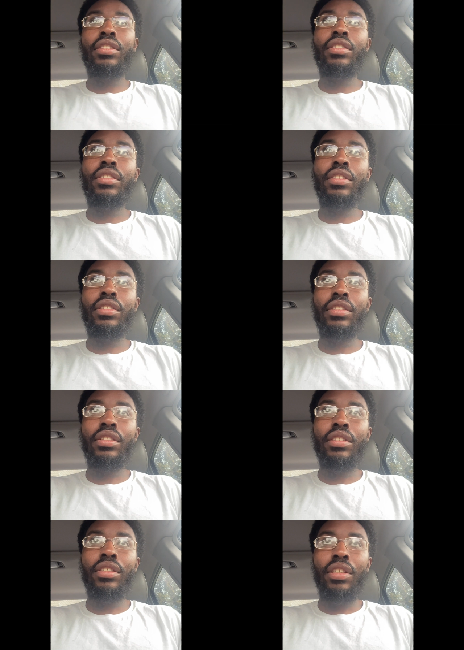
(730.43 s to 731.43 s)

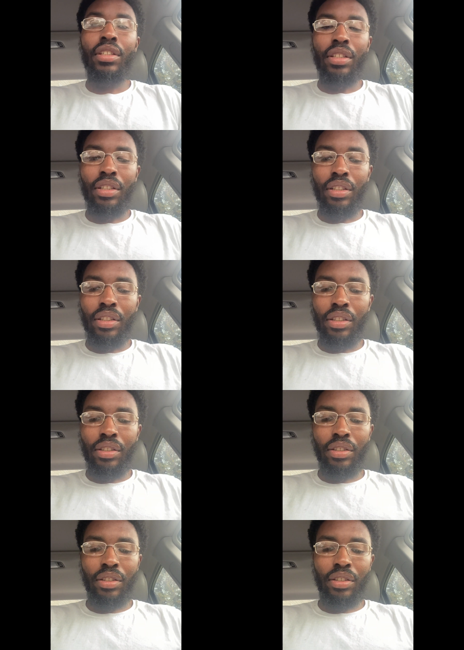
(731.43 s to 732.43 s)

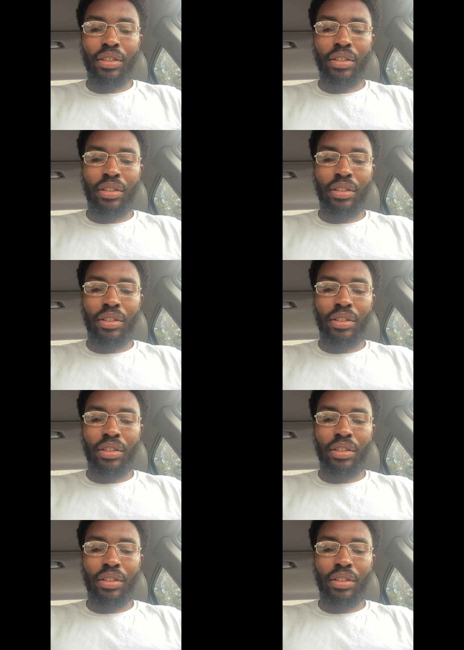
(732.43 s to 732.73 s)
(silence)